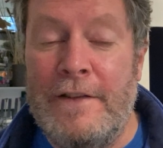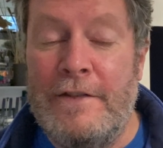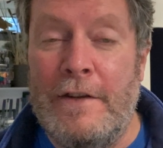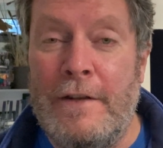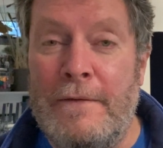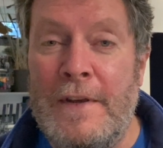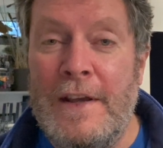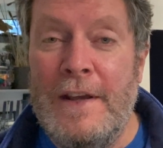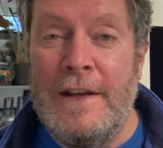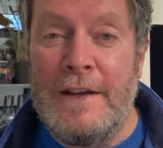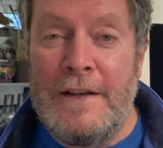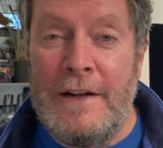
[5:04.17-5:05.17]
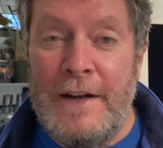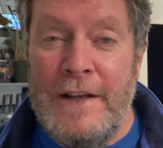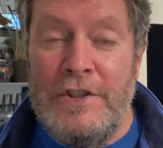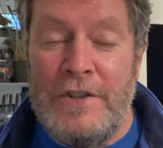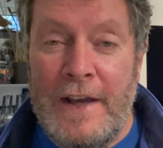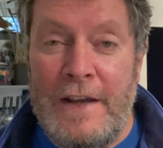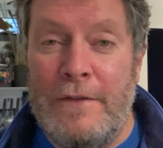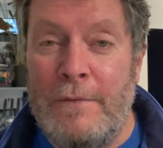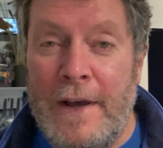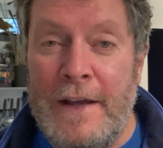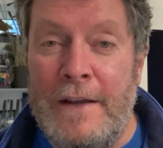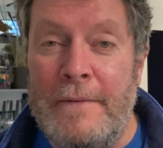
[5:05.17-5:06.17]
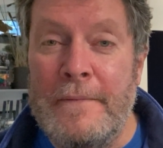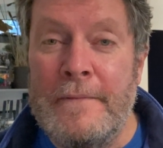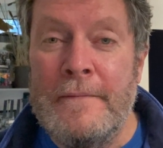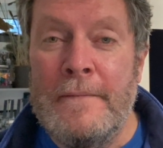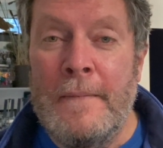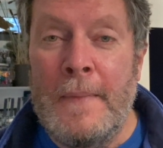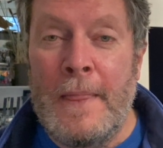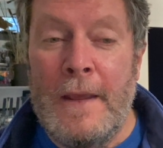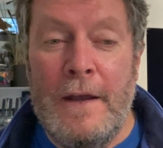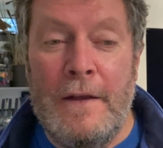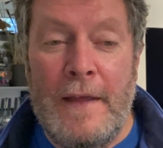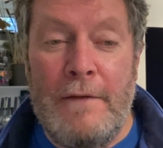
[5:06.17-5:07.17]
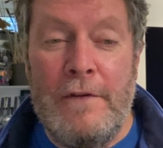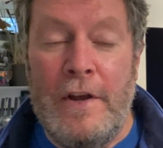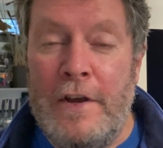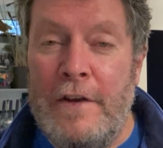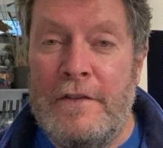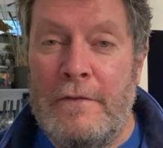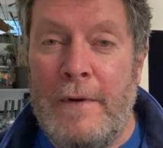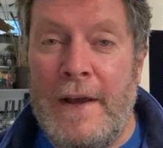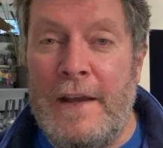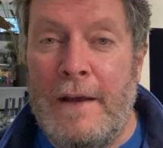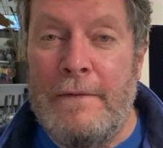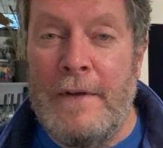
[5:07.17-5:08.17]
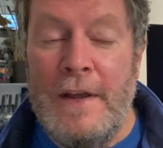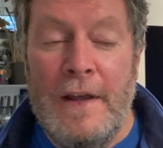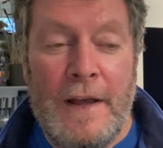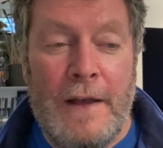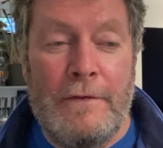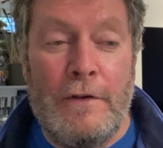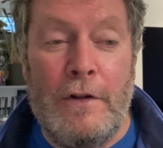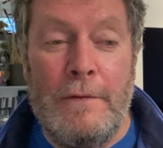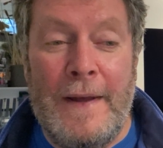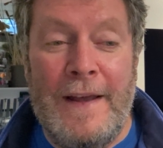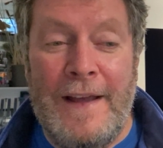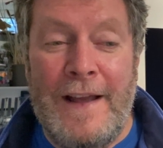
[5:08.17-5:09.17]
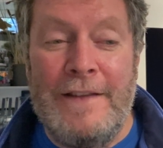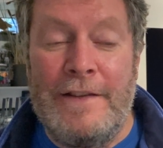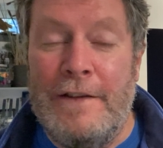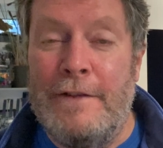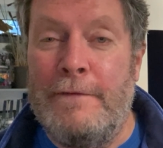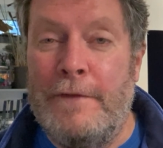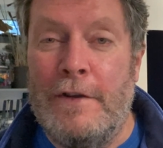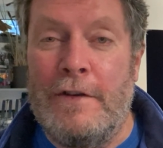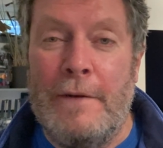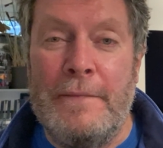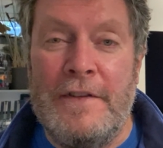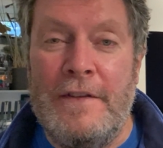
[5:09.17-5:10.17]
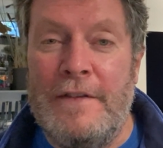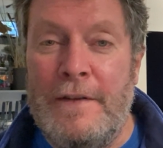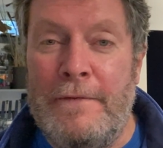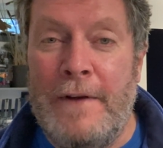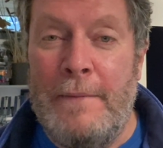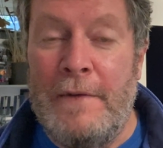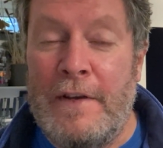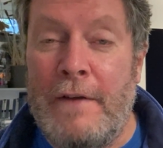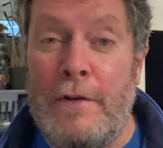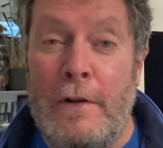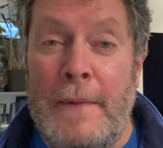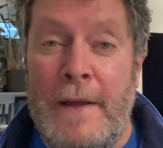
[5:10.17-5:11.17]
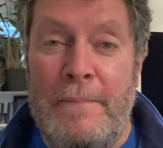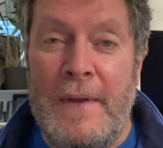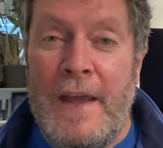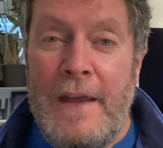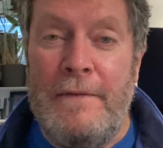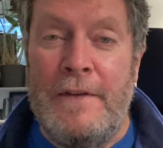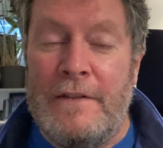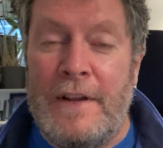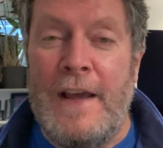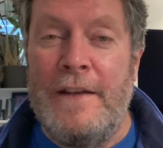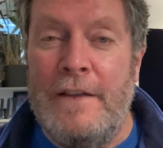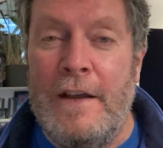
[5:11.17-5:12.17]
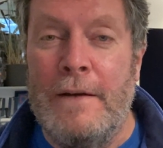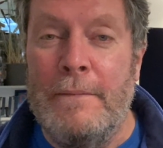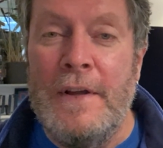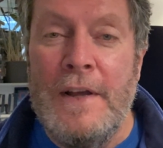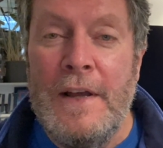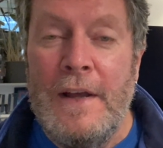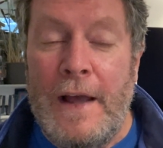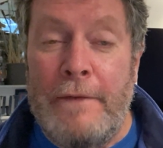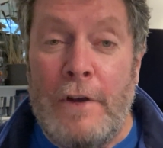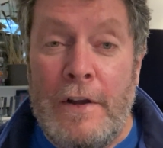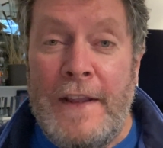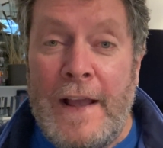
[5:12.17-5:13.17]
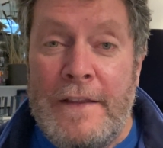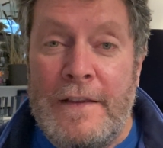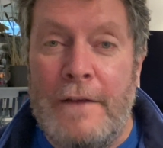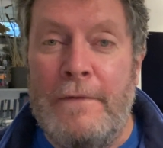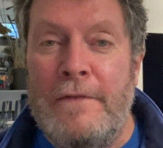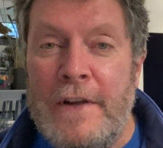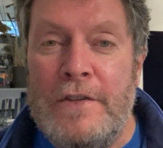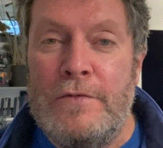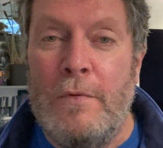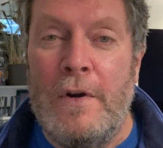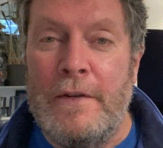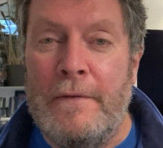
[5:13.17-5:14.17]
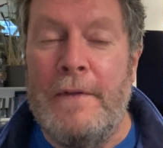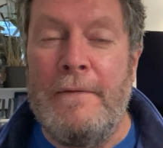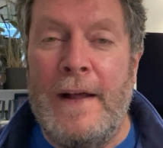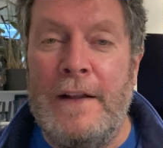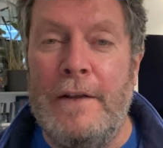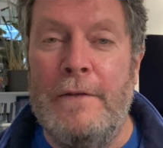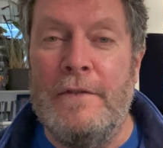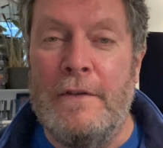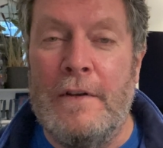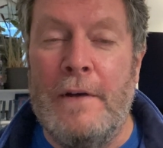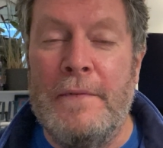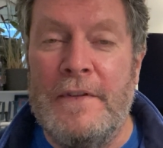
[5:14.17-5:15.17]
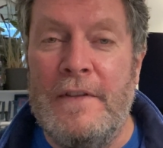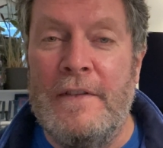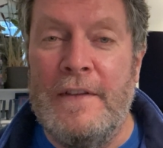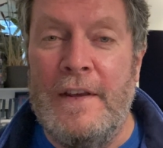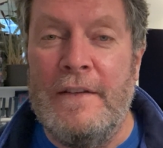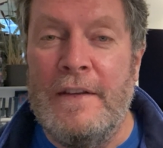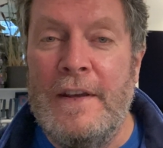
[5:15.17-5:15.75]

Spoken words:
sort of cliched way, that rehearsed way. I've got all my answers for the competency framework. I've got all my behaviours lined up. I've got an answer for each one of the values and competencies.